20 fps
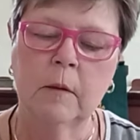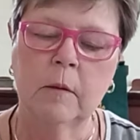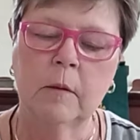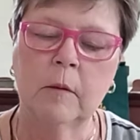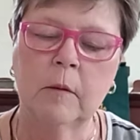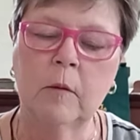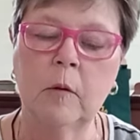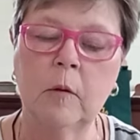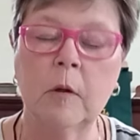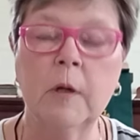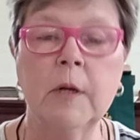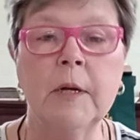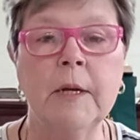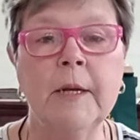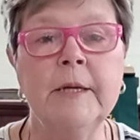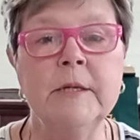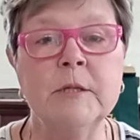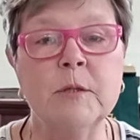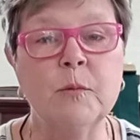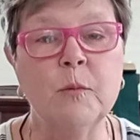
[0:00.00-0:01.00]
Or at
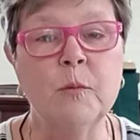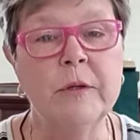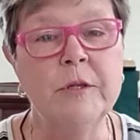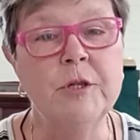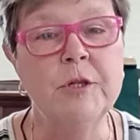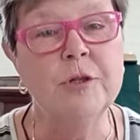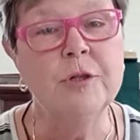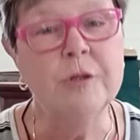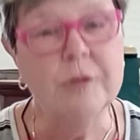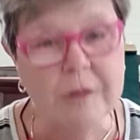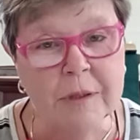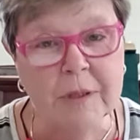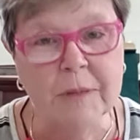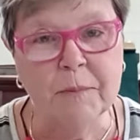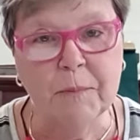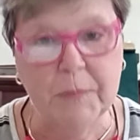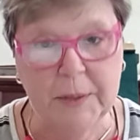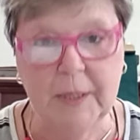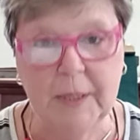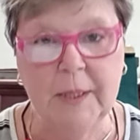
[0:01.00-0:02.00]
least we
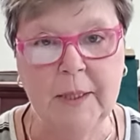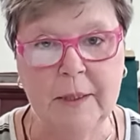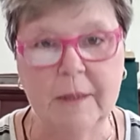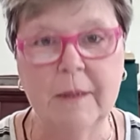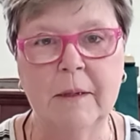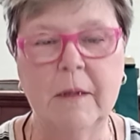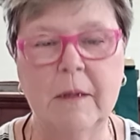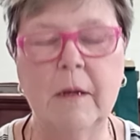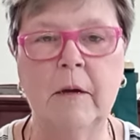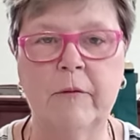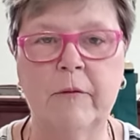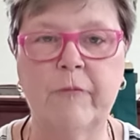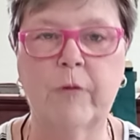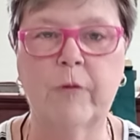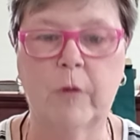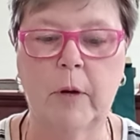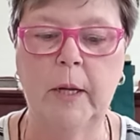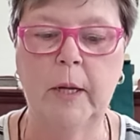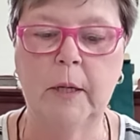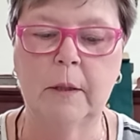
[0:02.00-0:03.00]
should be
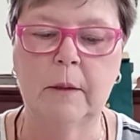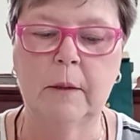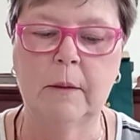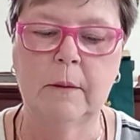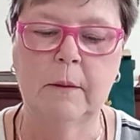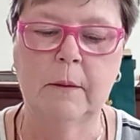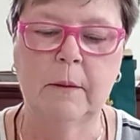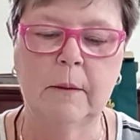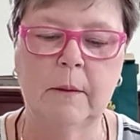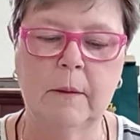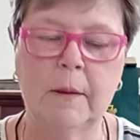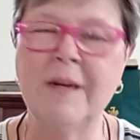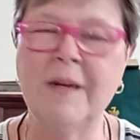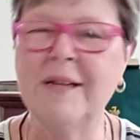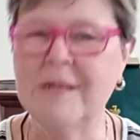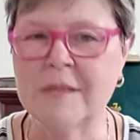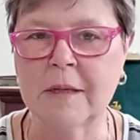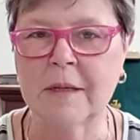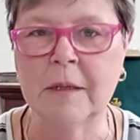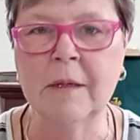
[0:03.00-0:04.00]
afraid at
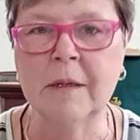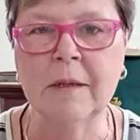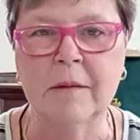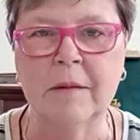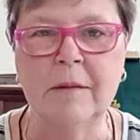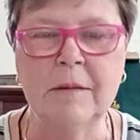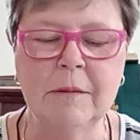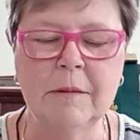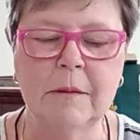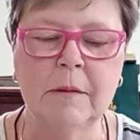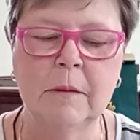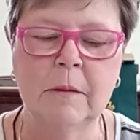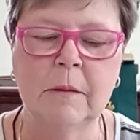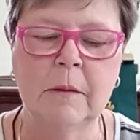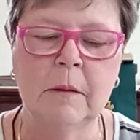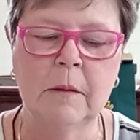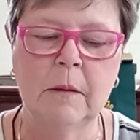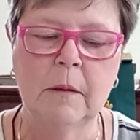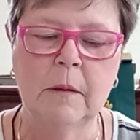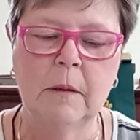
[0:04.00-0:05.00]
least a little.
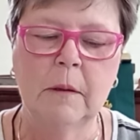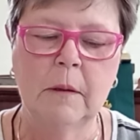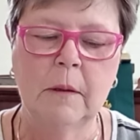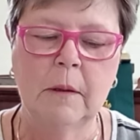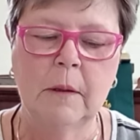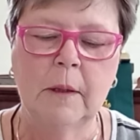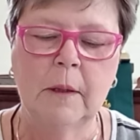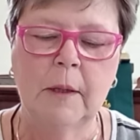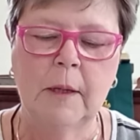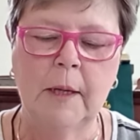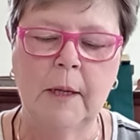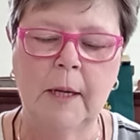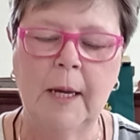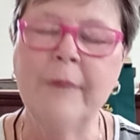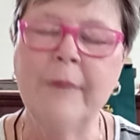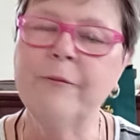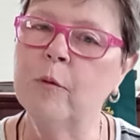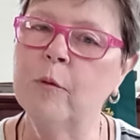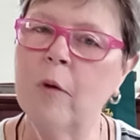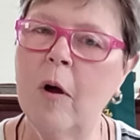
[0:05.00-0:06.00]

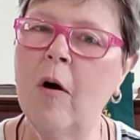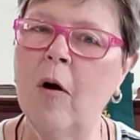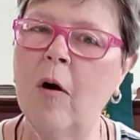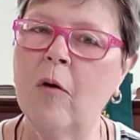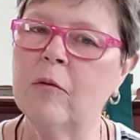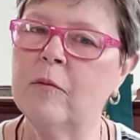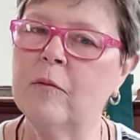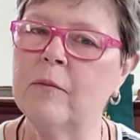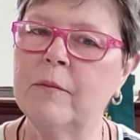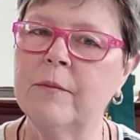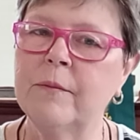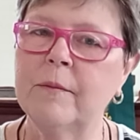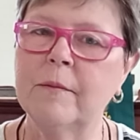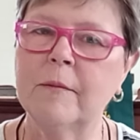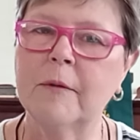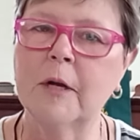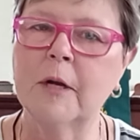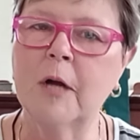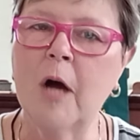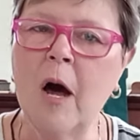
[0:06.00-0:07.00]
After all,
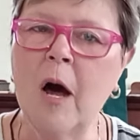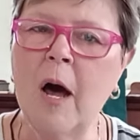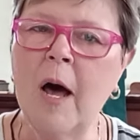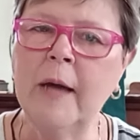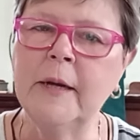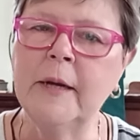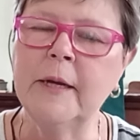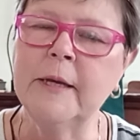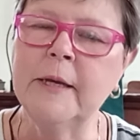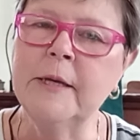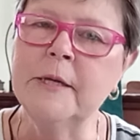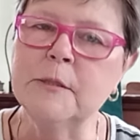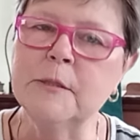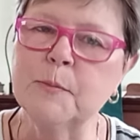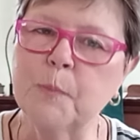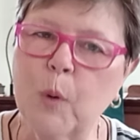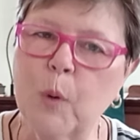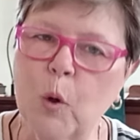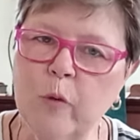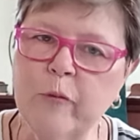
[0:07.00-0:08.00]
God is
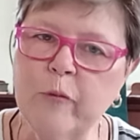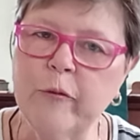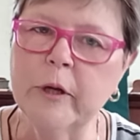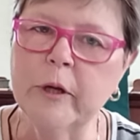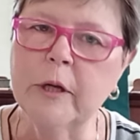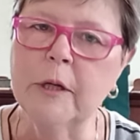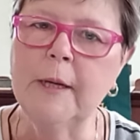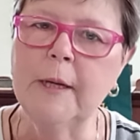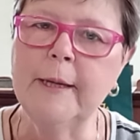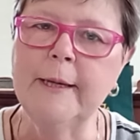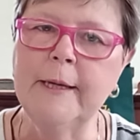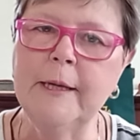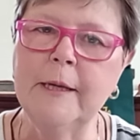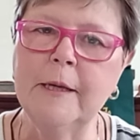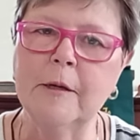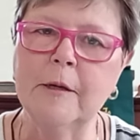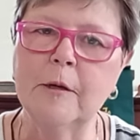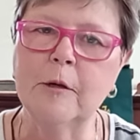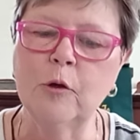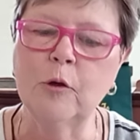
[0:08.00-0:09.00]
perfectly
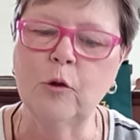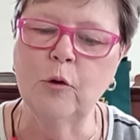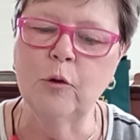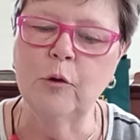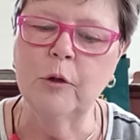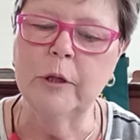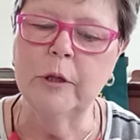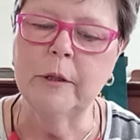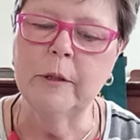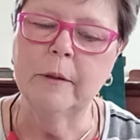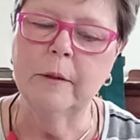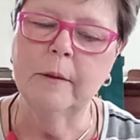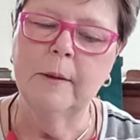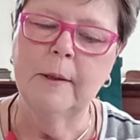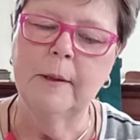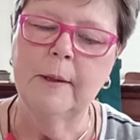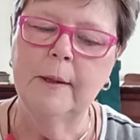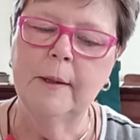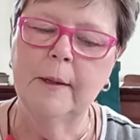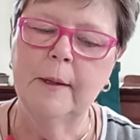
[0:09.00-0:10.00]
good.
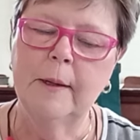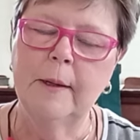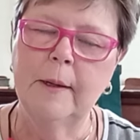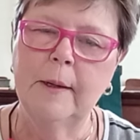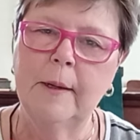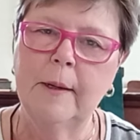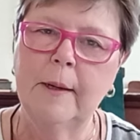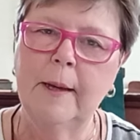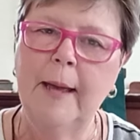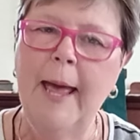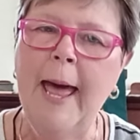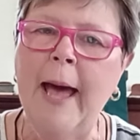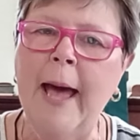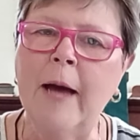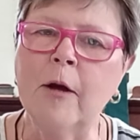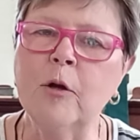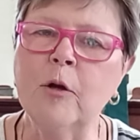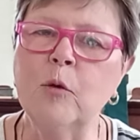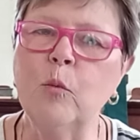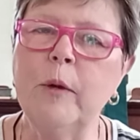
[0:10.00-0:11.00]
How
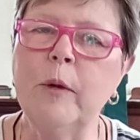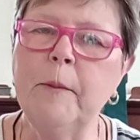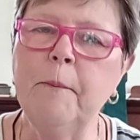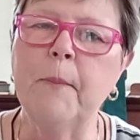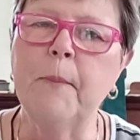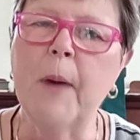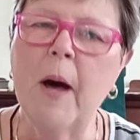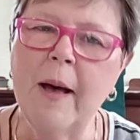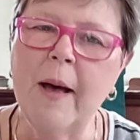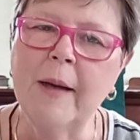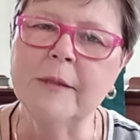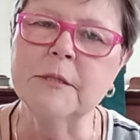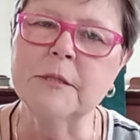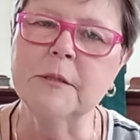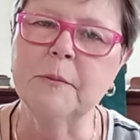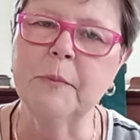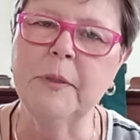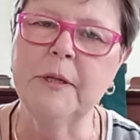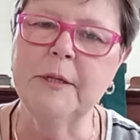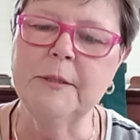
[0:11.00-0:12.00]
could we
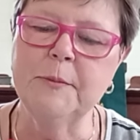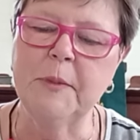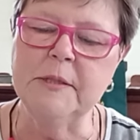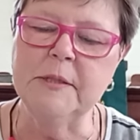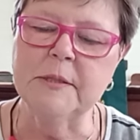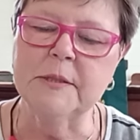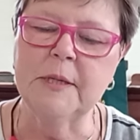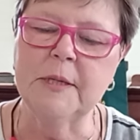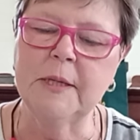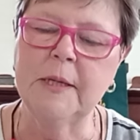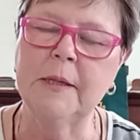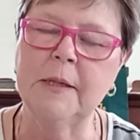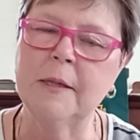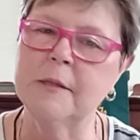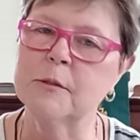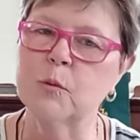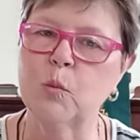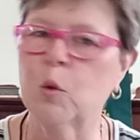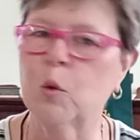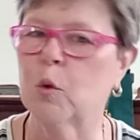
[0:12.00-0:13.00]
possibly be seen
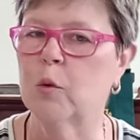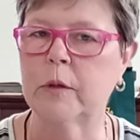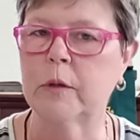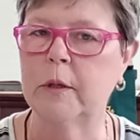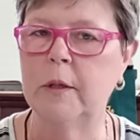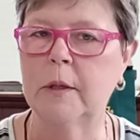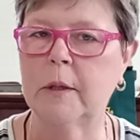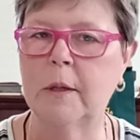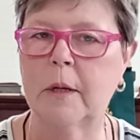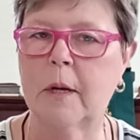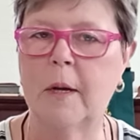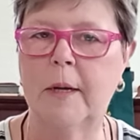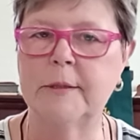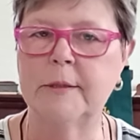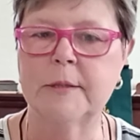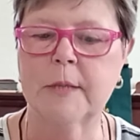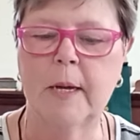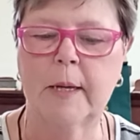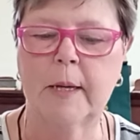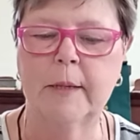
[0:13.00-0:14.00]
as worthy in
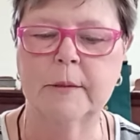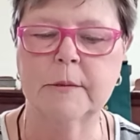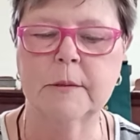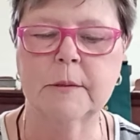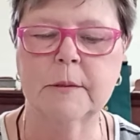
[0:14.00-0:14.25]
God's eyes?